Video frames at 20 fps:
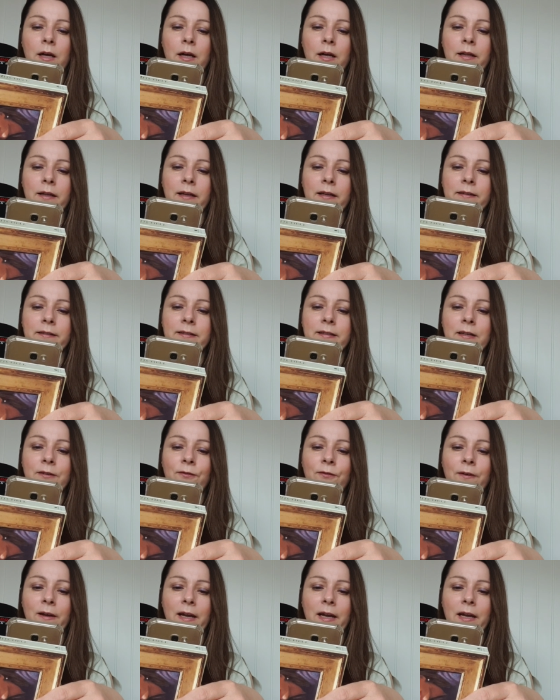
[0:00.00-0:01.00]
and that's
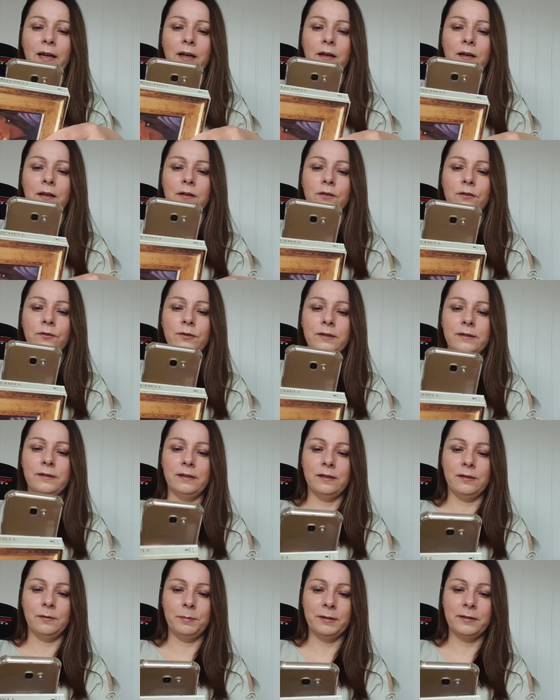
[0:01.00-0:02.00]
Ziffit nothing
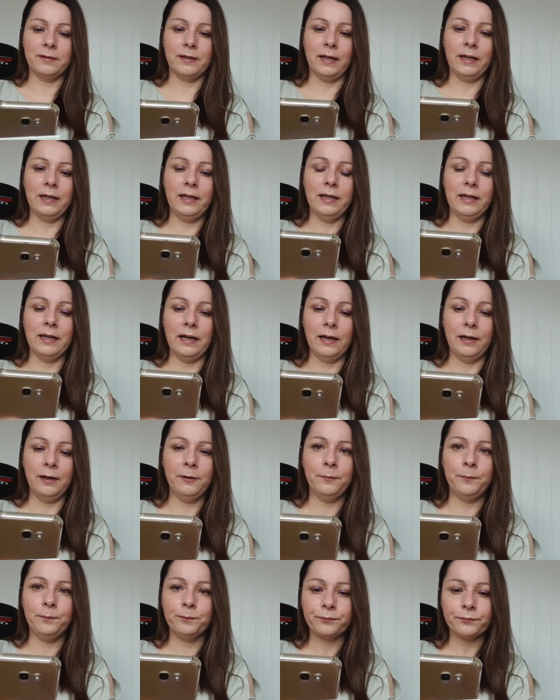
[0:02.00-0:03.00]
said to be scanning now
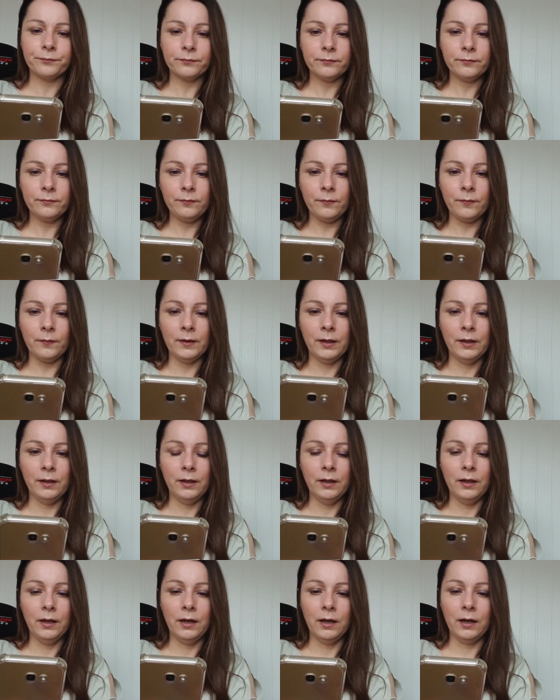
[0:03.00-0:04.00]

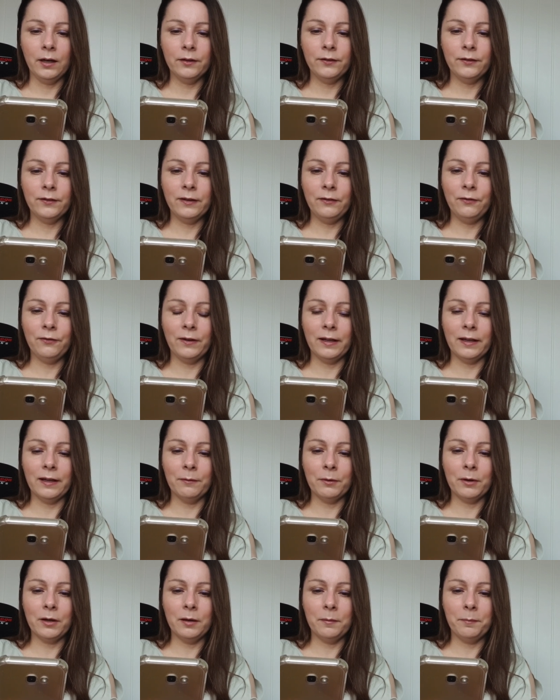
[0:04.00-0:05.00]
on Ziffit they
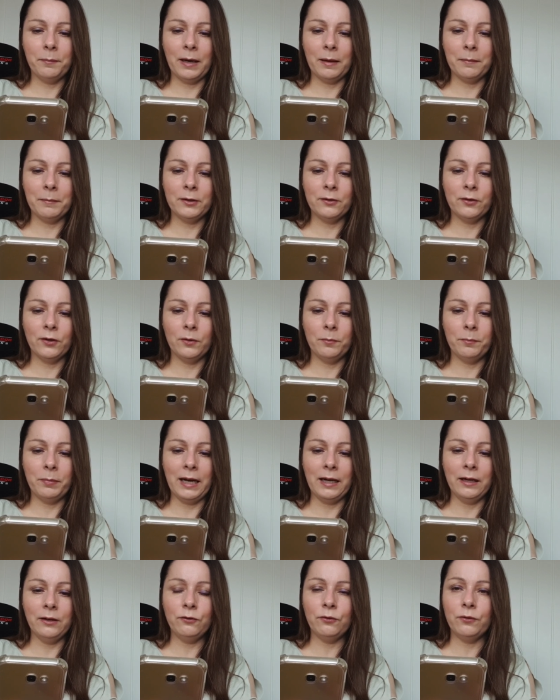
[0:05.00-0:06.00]
were going to pay me two
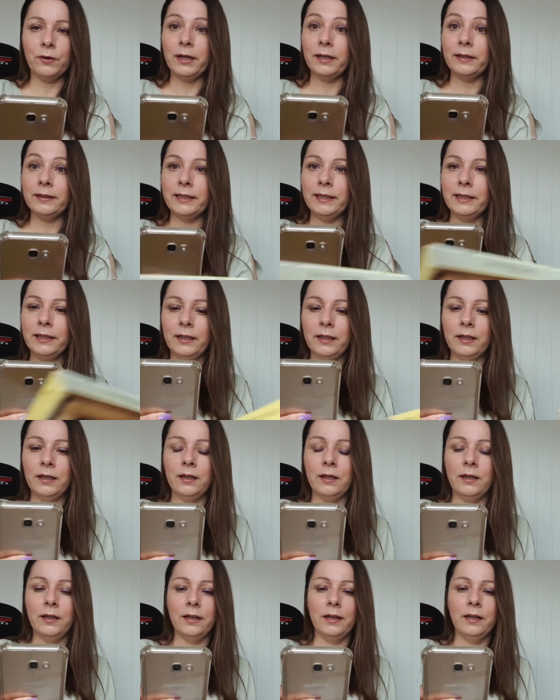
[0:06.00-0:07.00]
pound for it ding
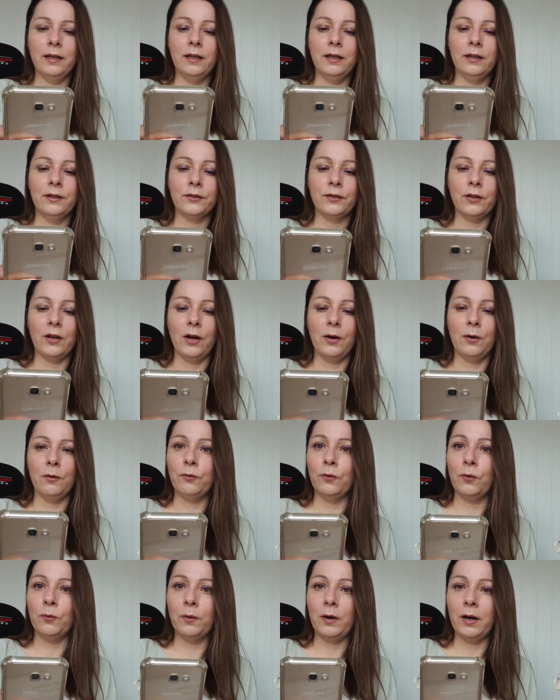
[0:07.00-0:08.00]
so I
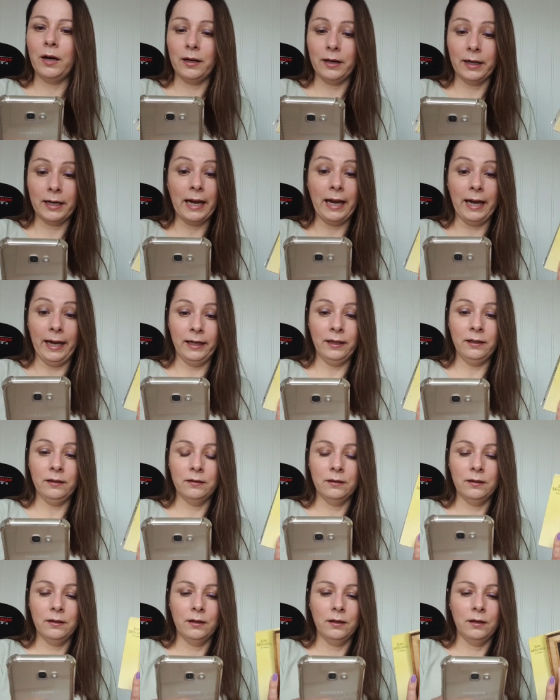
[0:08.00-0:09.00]
thought, well, again,
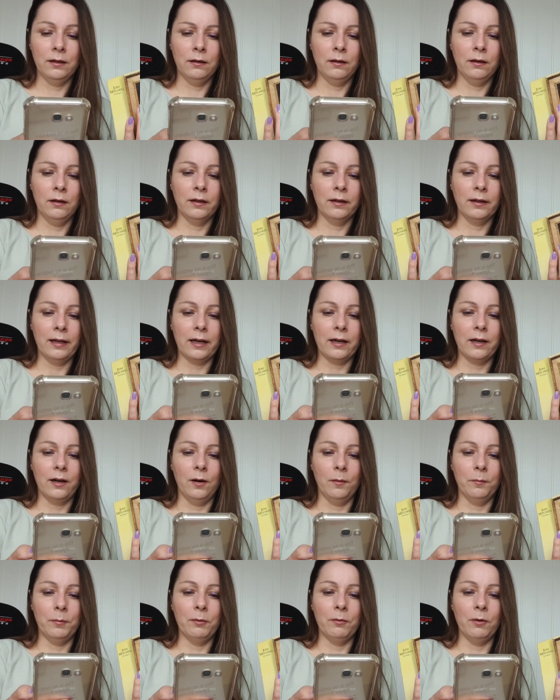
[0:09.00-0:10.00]
that
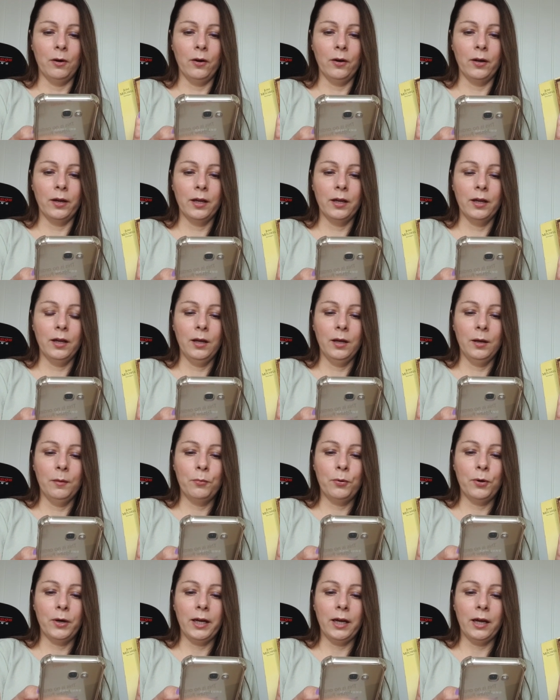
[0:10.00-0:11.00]
can't be right.
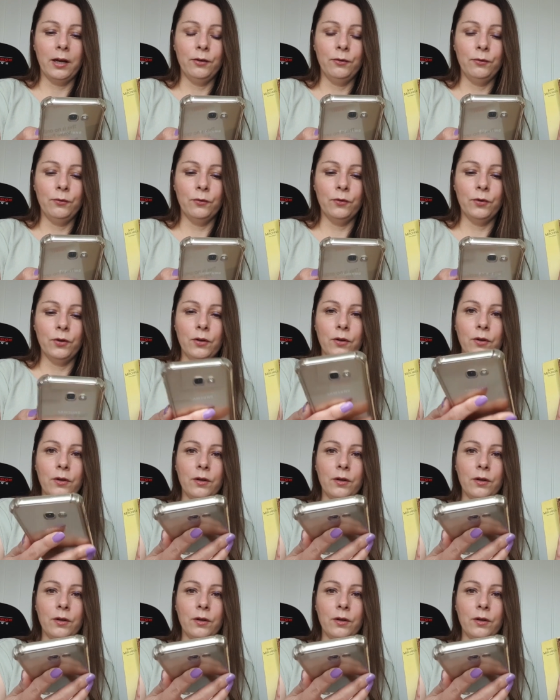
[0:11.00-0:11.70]
Pre-owned,